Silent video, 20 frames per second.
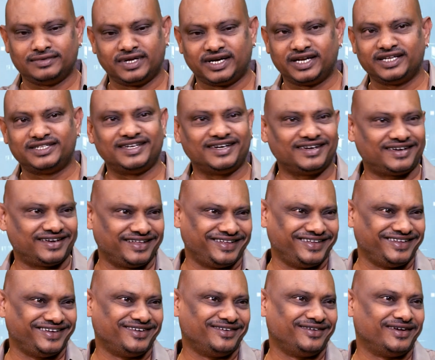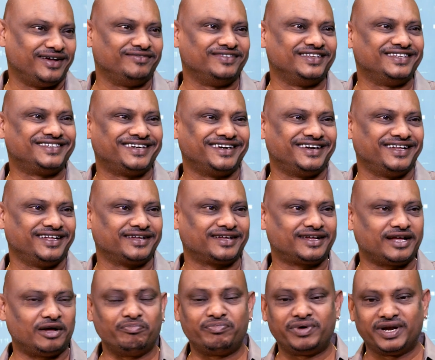recently, I visited a
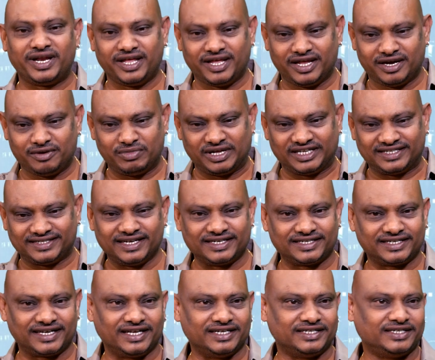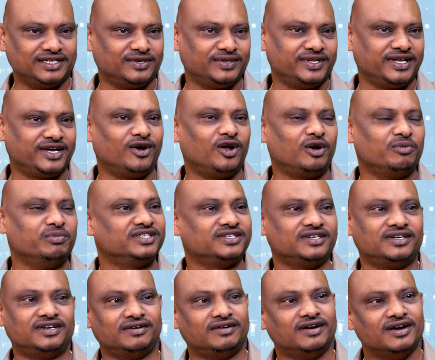company, and my sales guys, they called me,
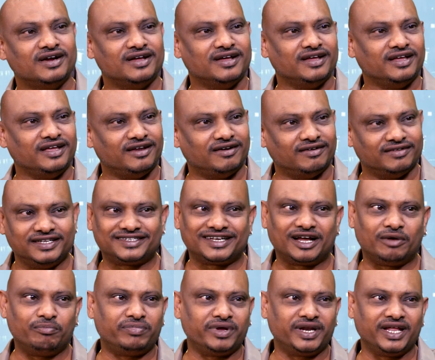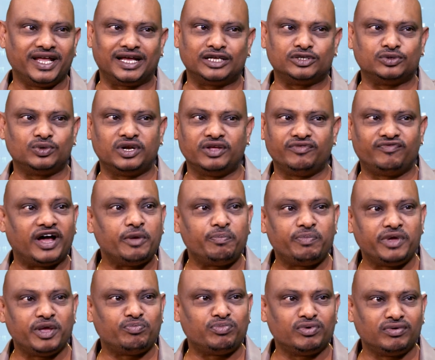sir, this company has only 5
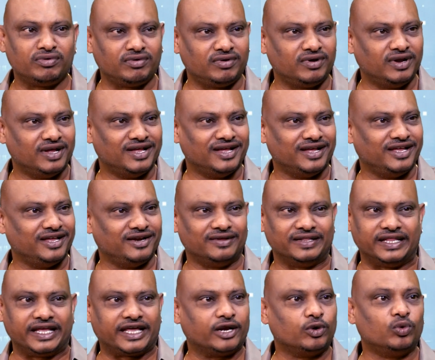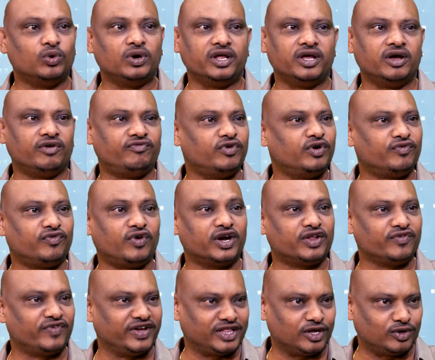people, they can only afford
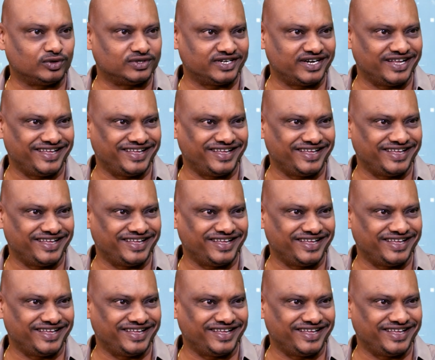45,000